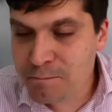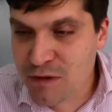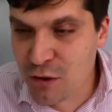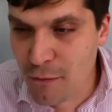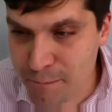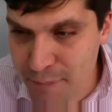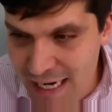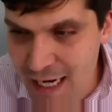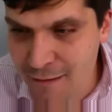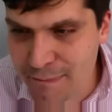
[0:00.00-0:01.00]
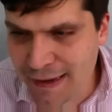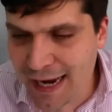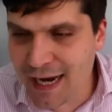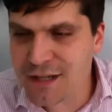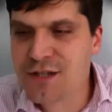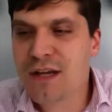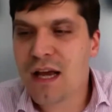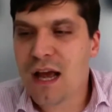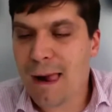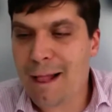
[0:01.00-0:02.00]
you're being paid.
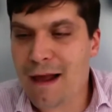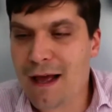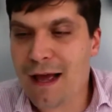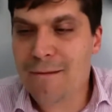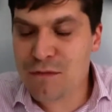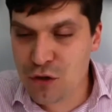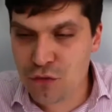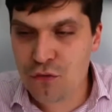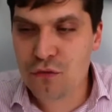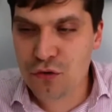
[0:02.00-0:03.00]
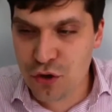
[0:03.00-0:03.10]
You